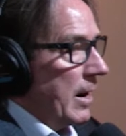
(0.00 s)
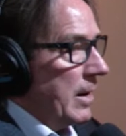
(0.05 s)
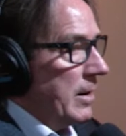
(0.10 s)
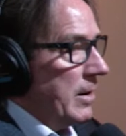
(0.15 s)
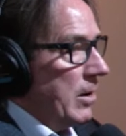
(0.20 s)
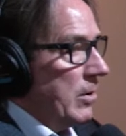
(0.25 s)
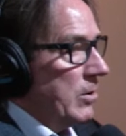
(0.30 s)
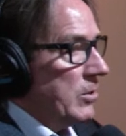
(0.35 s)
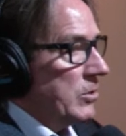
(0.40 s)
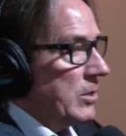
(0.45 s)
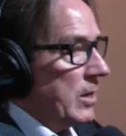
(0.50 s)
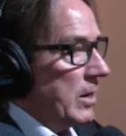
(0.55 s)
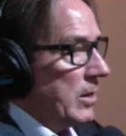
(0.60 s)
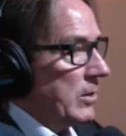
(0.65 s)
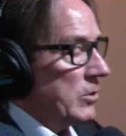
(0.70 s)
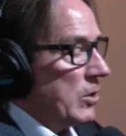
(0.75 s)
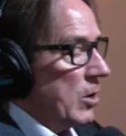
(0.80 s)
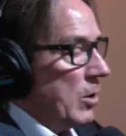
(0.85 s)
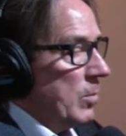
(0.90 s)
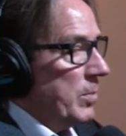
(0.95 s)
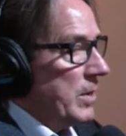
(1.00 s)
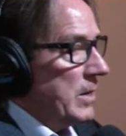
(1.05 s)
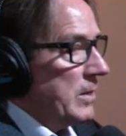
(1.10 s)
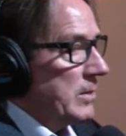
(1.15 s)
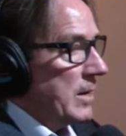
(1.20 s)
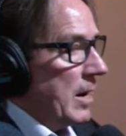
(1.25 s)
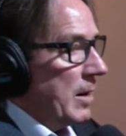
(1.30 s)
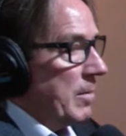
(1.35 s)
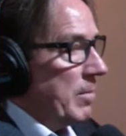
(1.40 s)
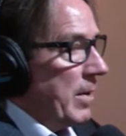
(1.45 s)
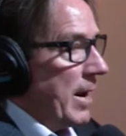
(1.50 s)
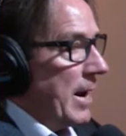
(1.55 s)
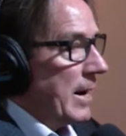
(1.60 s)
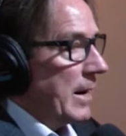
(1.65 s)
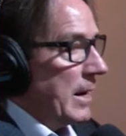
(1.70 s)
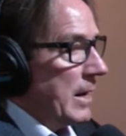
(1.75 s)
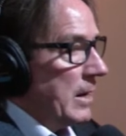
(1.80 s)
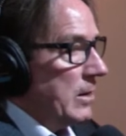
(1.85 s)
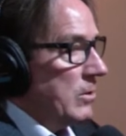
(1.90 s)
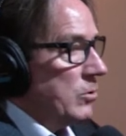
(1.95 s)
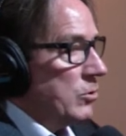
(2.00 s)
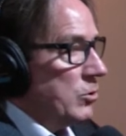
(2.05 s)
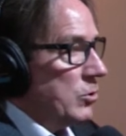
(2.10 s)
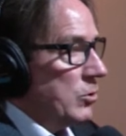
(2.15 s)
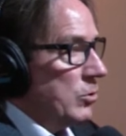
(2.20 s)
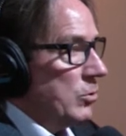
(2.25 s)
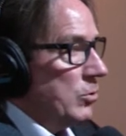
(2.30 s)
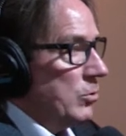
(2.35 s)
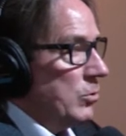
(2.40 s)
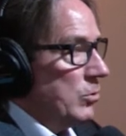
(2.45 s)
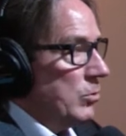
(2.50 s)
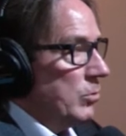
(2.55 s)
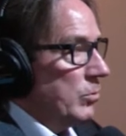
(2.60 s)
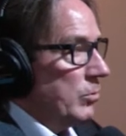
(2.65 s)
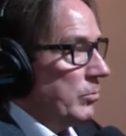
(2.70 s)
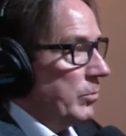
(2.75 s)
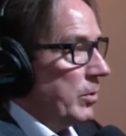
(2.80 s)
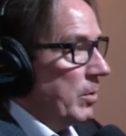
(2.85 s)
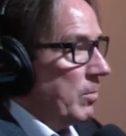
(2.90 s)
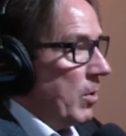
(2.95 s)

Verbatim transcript: I noticed that as companies got back into